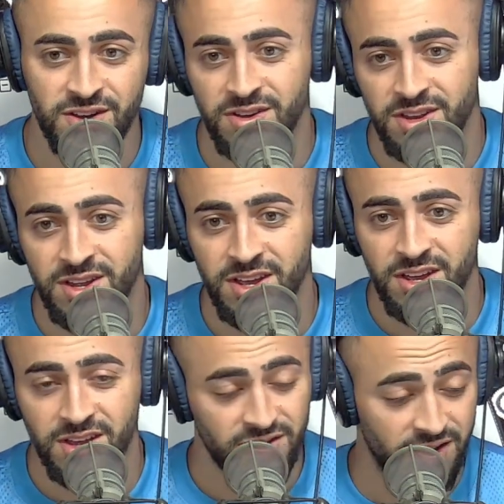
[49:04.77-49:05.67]
and
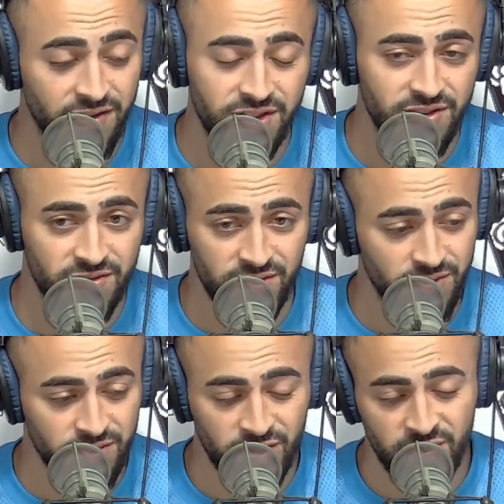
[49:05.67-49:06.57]
no, everything's the
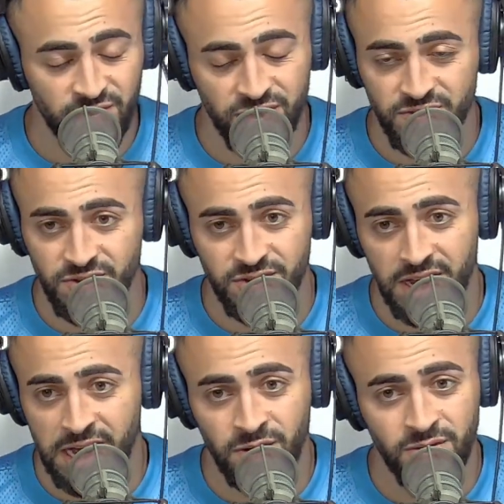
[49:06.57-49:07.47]
YouTube videos are an
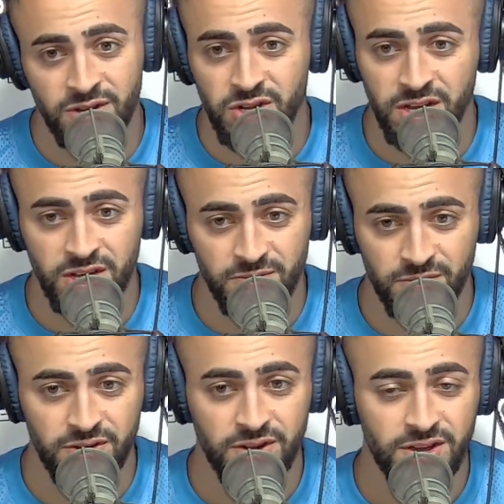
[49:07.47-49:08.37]
hour and change,
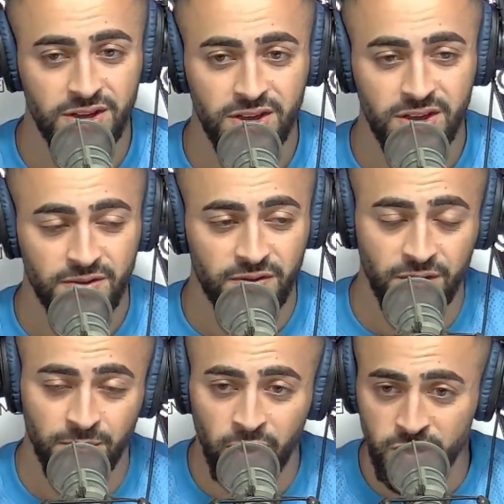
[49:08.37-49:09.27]
bro. For the
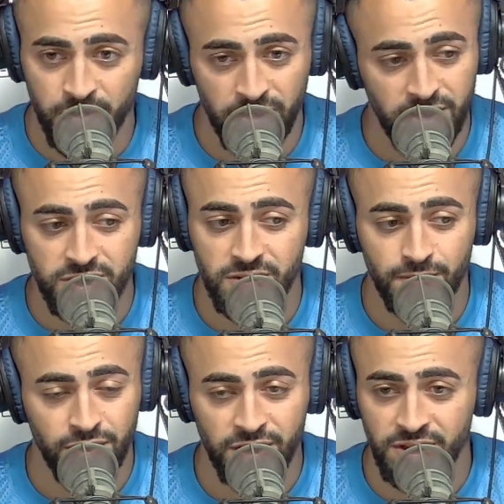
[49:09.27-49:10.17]
most part, it's
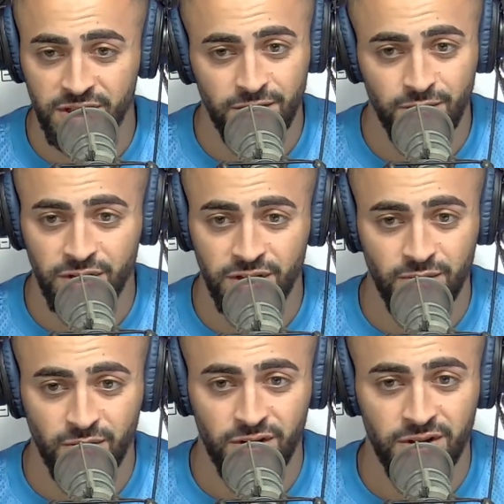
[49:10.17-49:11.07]
completely
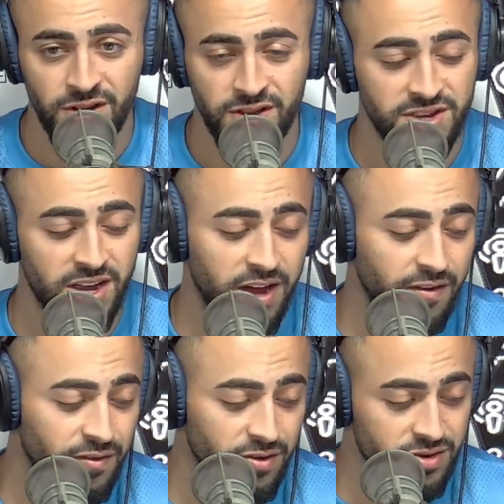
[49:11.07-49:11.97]
raw. Unless I gotta
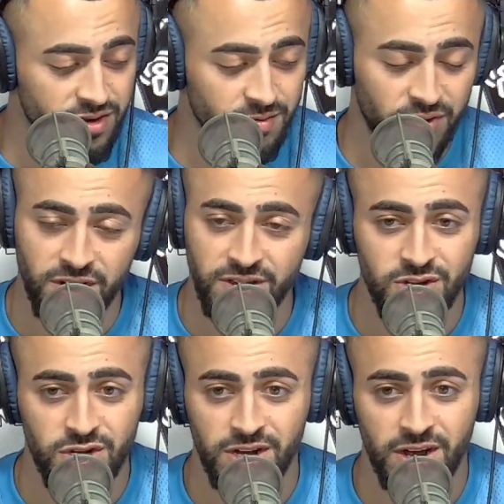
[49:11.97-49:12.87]
filter some crazy
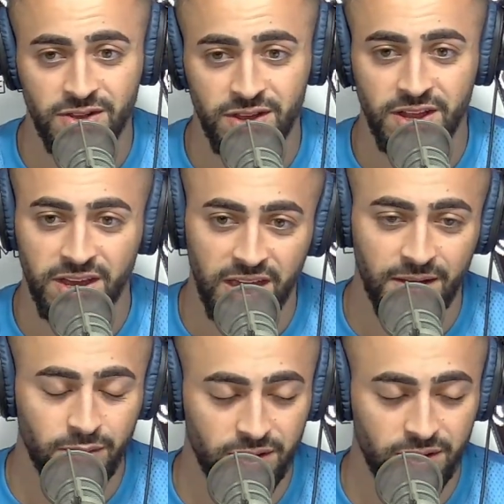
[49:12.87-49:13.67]
shit out that like can't be on the